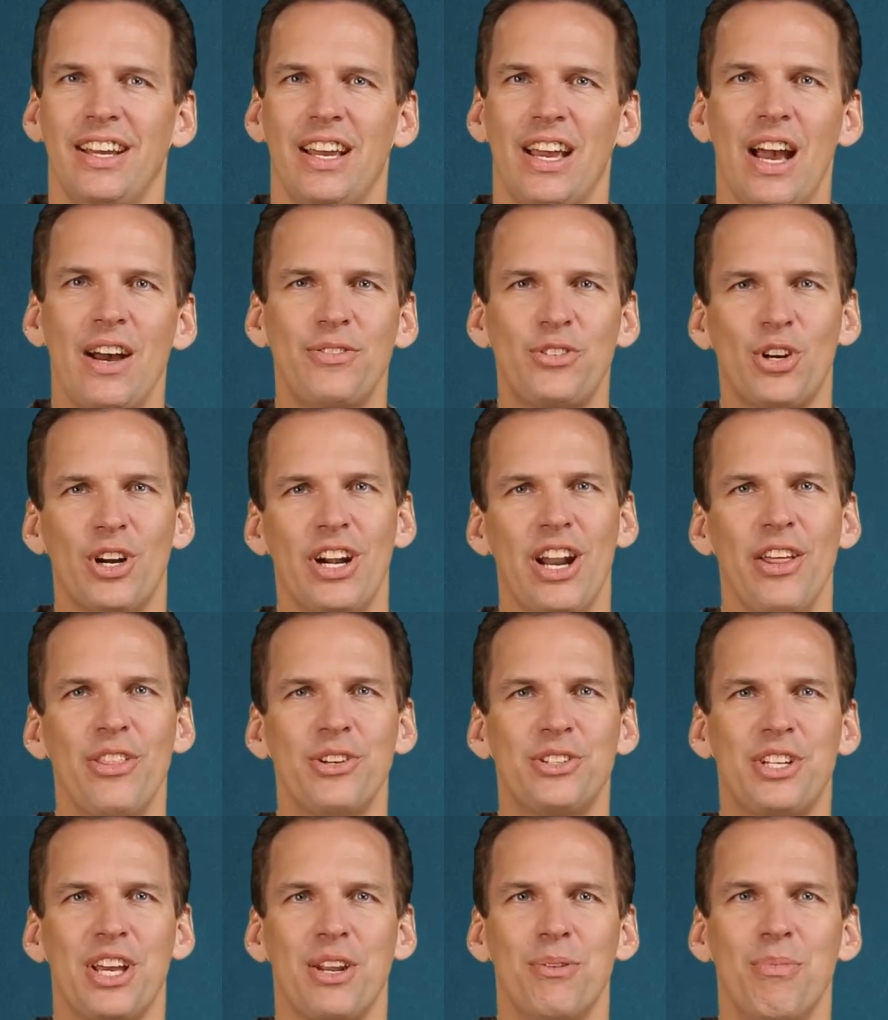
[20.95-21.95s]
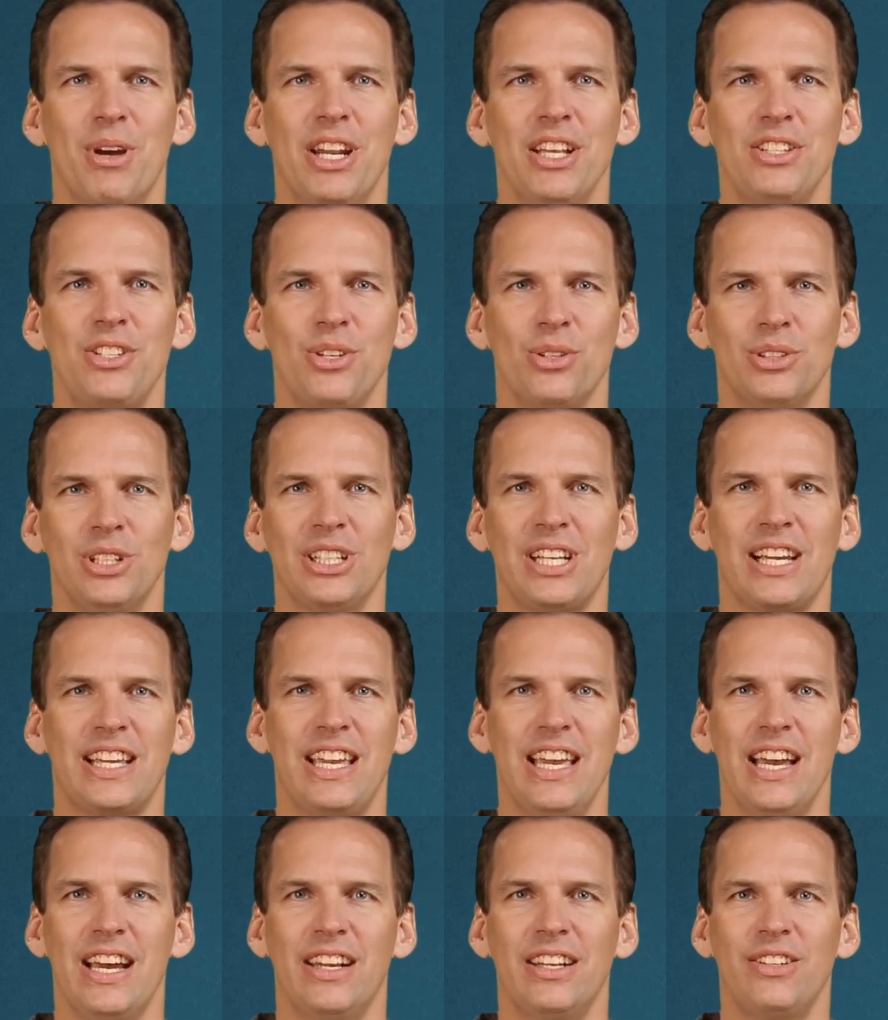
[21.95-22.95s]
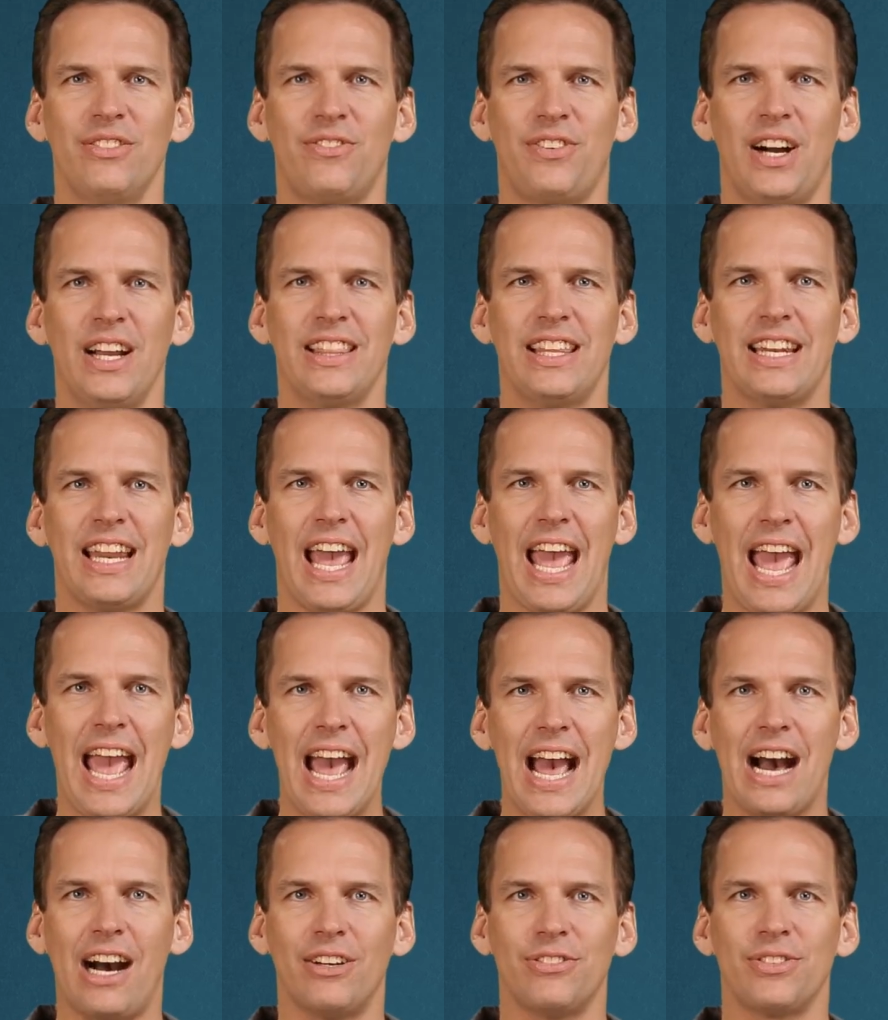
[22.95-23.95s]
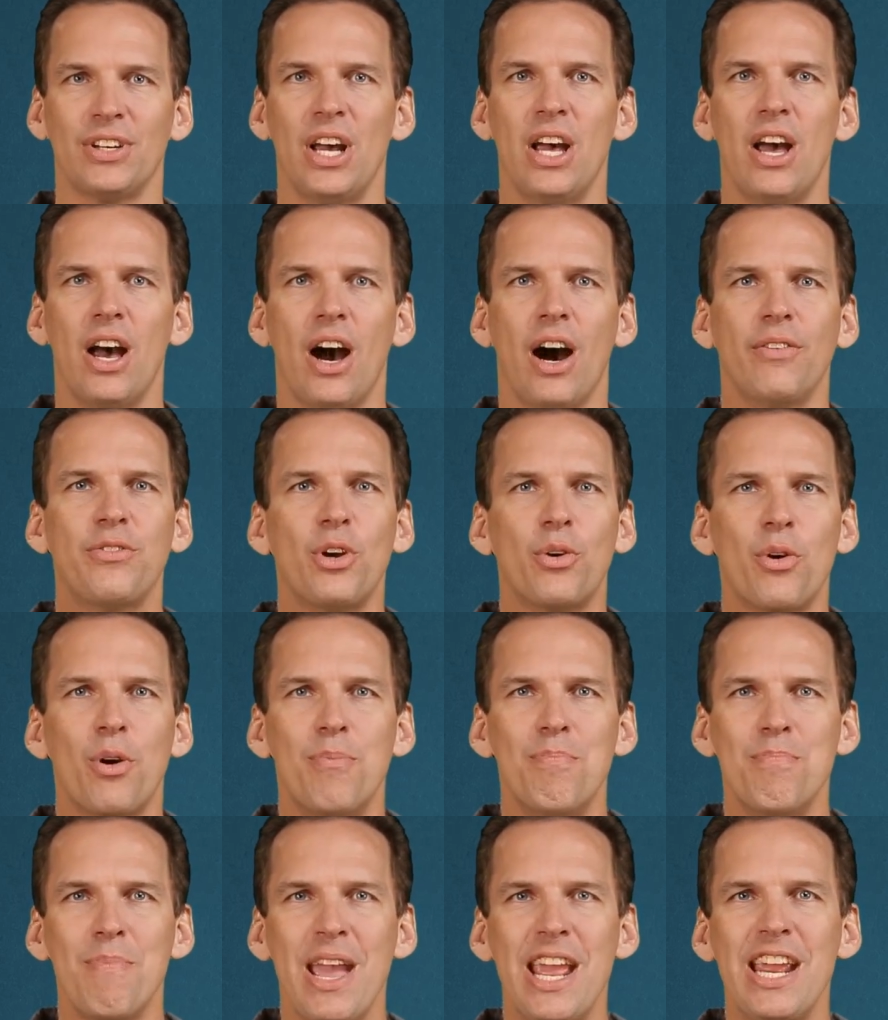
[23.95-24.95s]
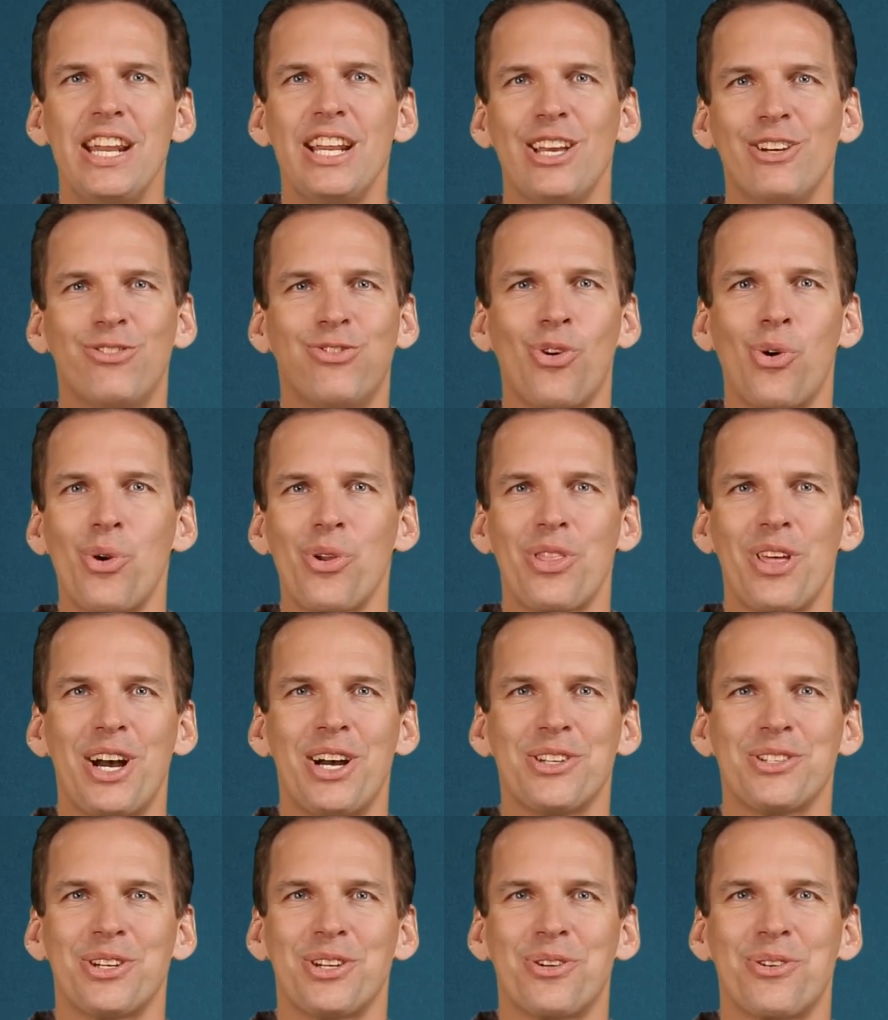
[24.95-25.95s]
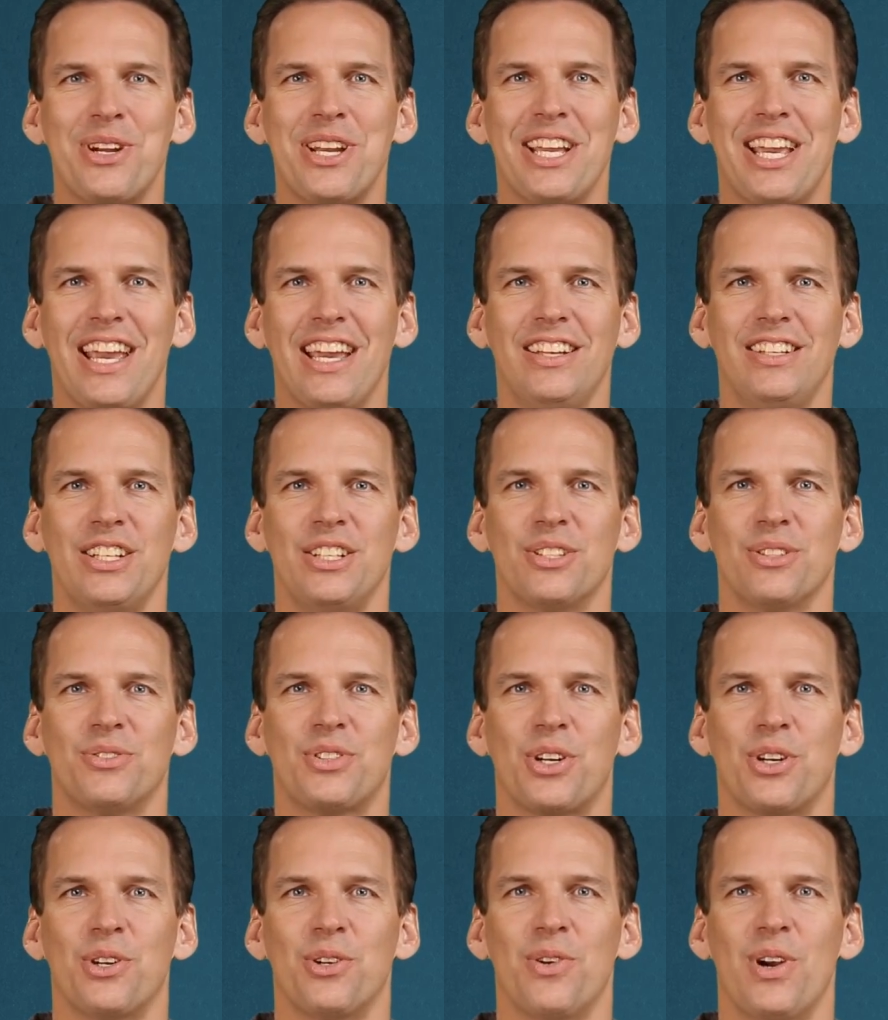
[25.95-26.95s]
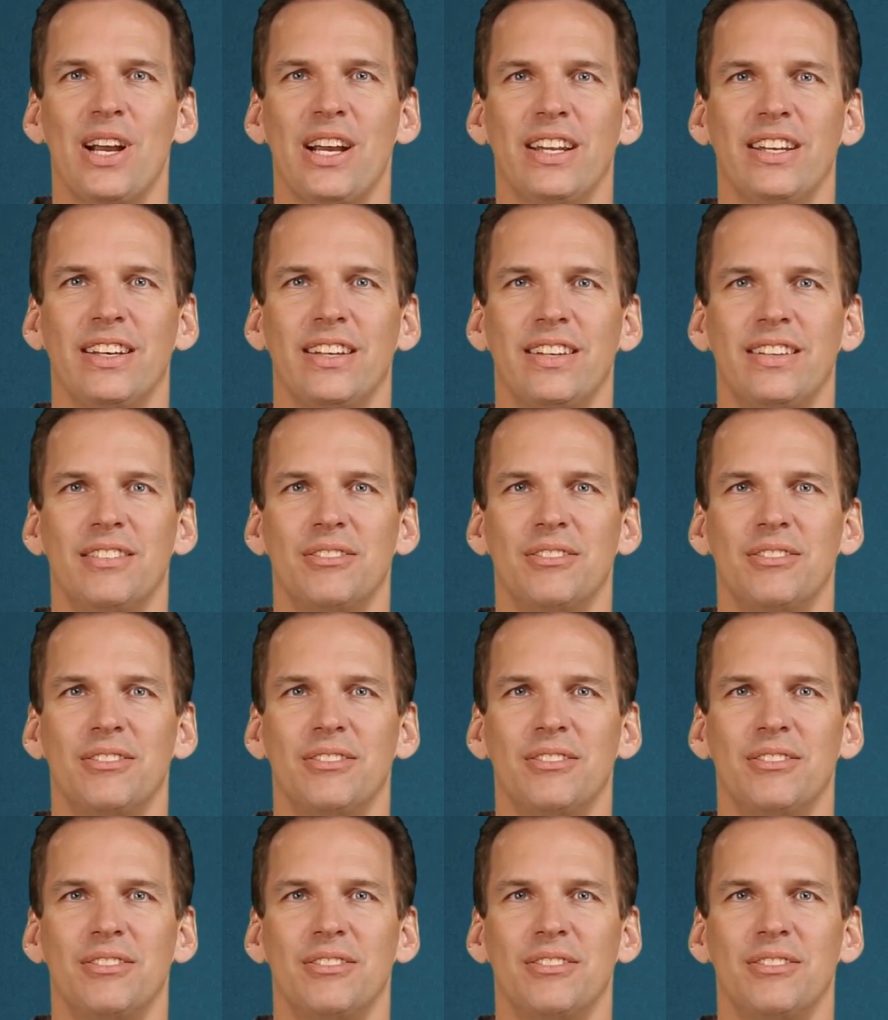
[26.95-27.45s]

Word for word: After another 10 minutes, you look again and find that half of the remaining 4,000 green candies have turned red.